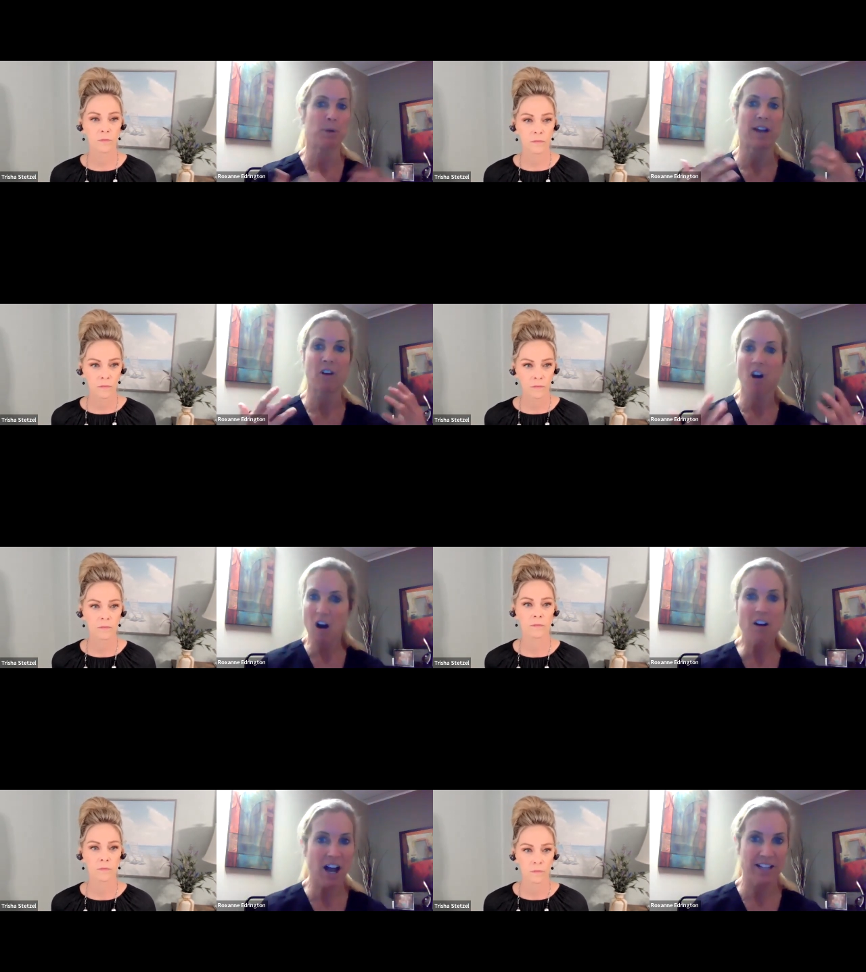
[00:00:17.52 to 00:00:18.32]
Speaker 1: I mean, we have
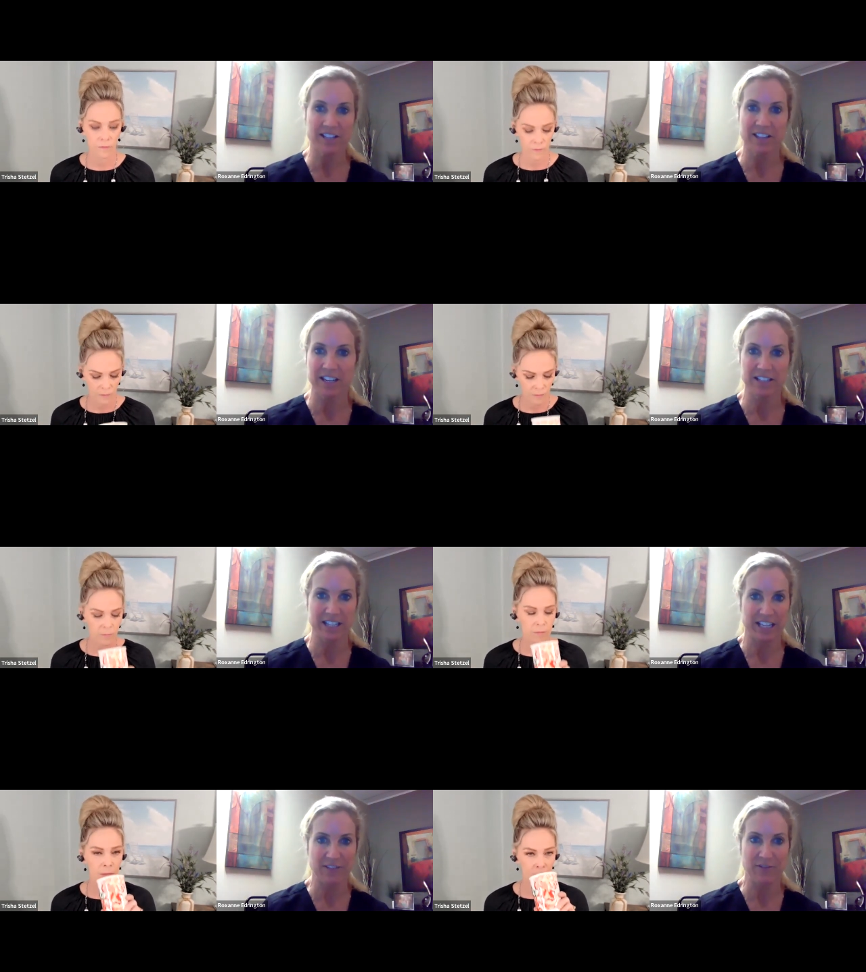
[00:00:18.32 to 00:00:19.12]
all kinds of things
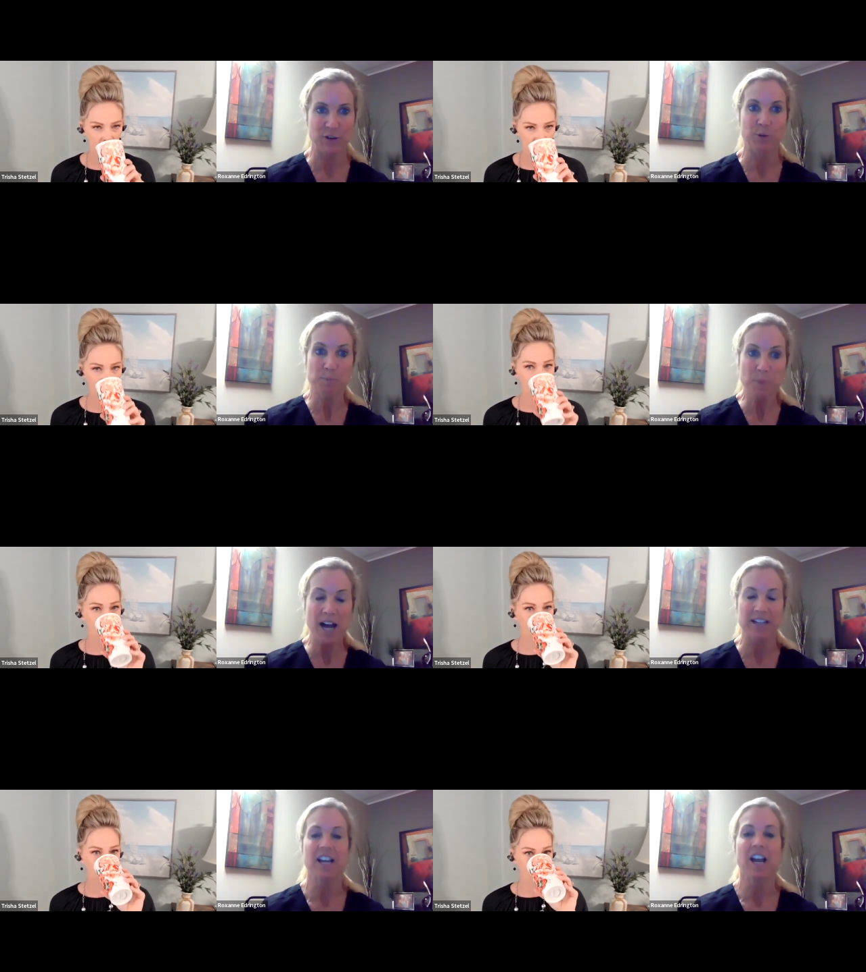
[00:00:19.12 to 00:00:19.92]
to give you,
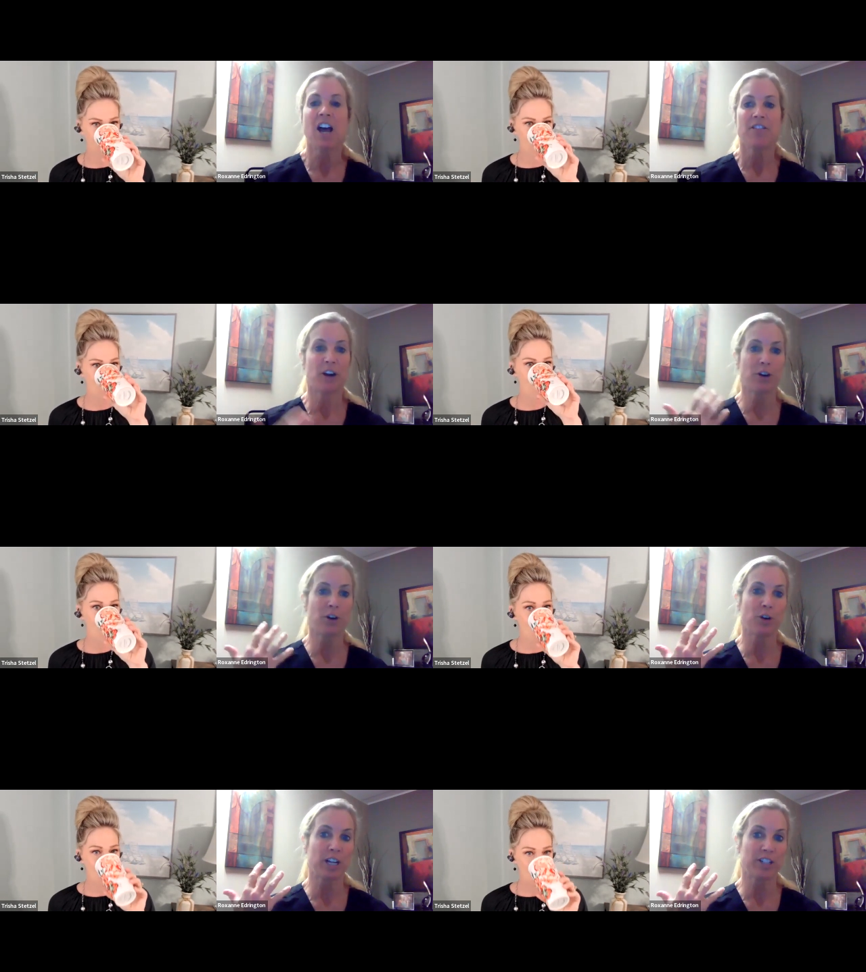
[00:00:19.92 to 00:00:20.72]
but
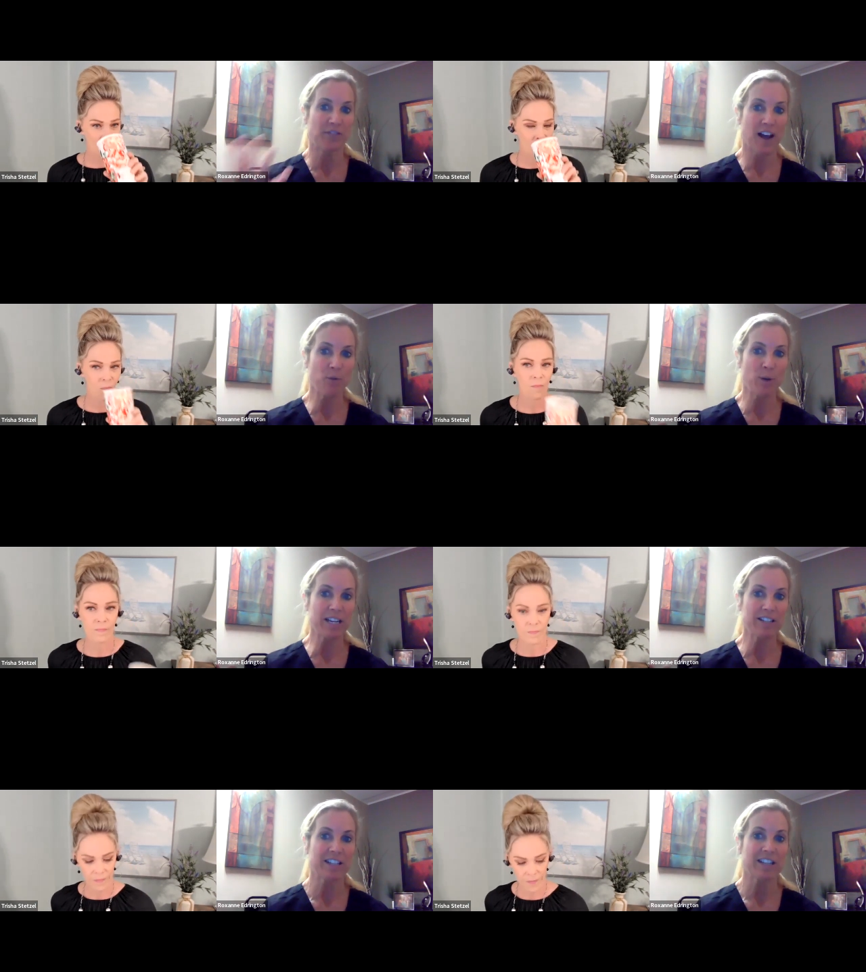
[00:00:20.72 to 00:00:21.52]
there it's five
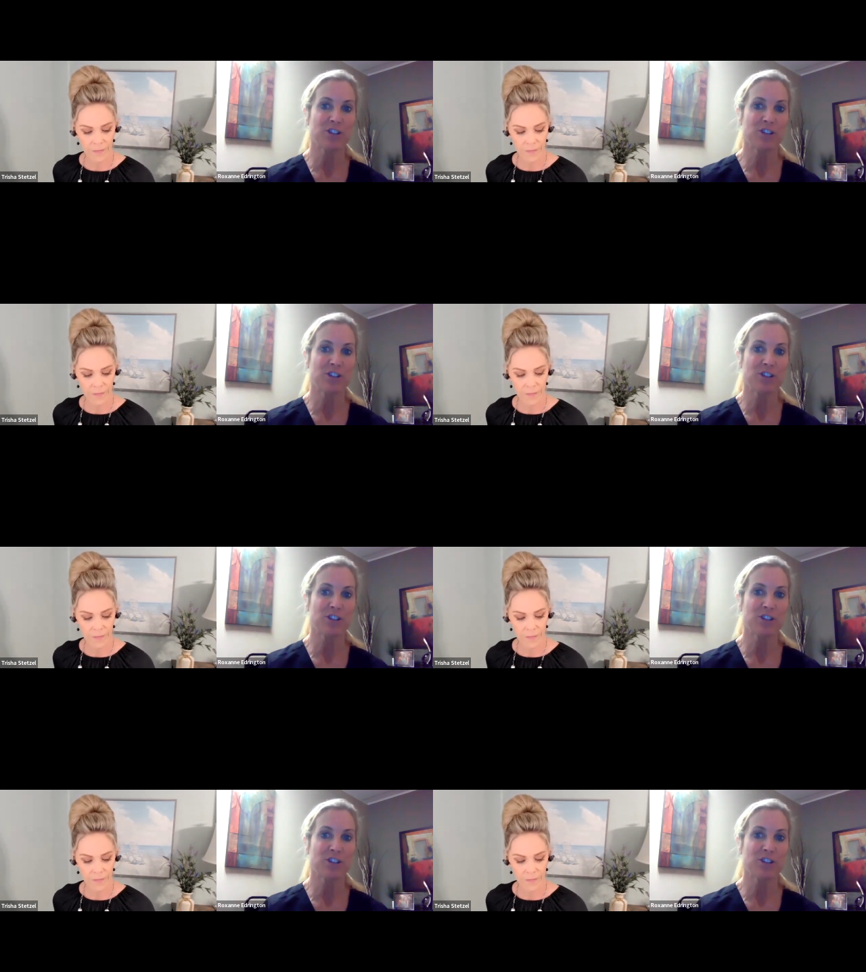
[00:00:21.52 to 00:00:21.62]
weeks.